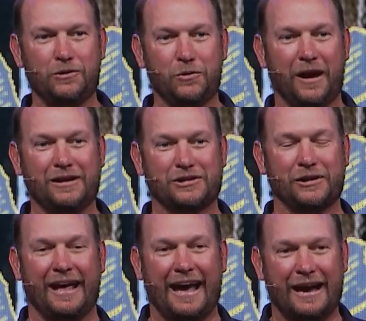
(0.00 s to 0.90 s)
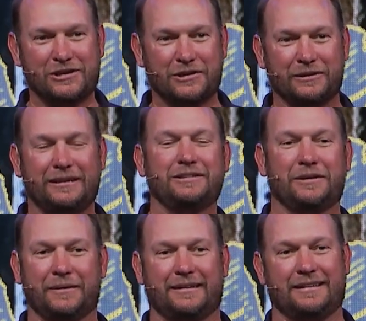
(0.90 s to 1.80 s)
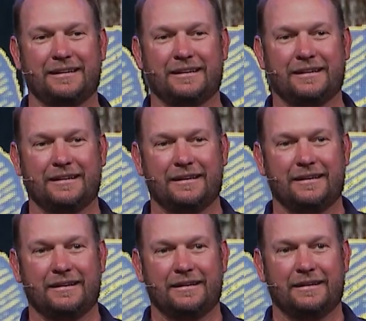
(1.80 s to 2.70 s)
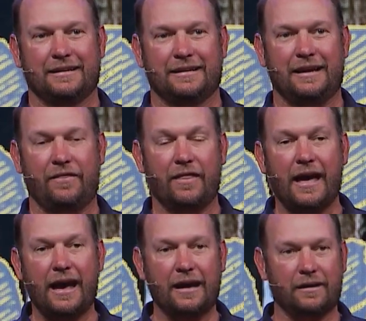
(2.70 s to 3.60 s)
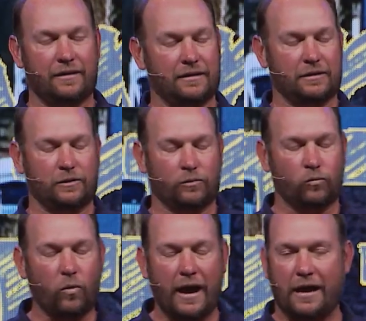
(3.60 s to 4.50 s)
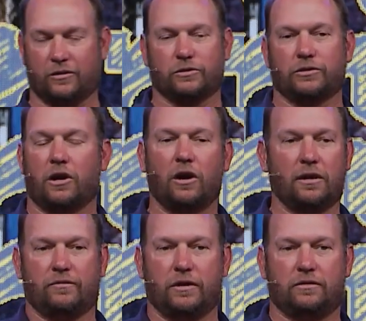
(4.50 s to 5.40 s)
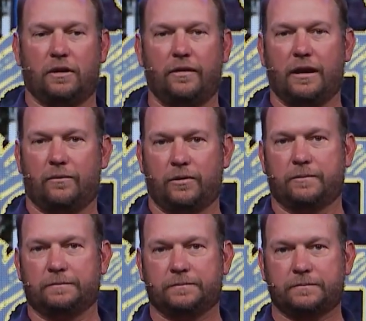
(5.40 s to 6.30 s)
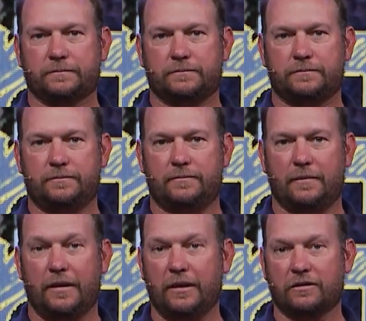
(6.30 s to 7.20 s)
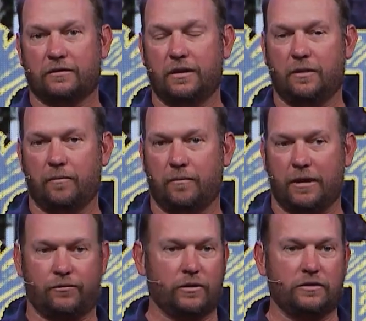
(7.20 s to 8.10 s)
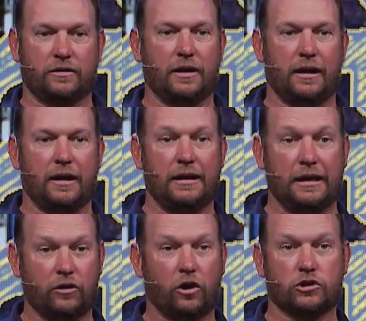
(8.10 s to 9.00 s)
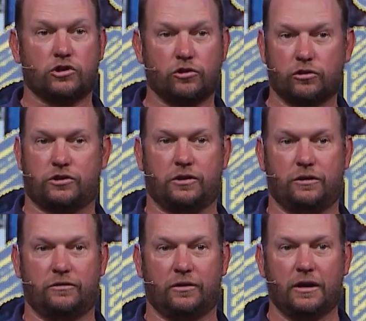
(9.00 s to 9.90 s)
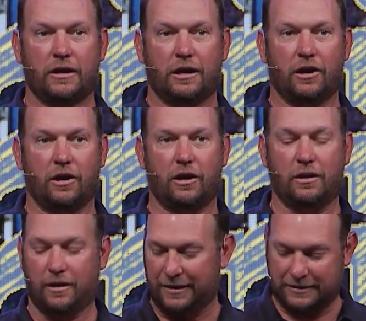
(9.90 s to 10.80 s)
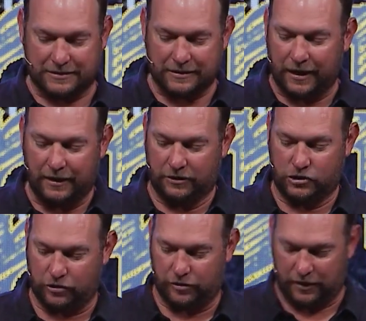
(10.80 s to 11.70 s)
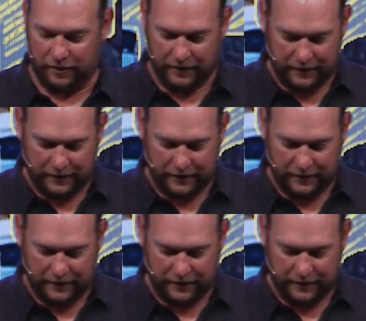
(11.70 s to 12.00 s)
You guys should actually do it. And that rattled all of us in that room. And that sent my friends and I and our churches on an exciting journey.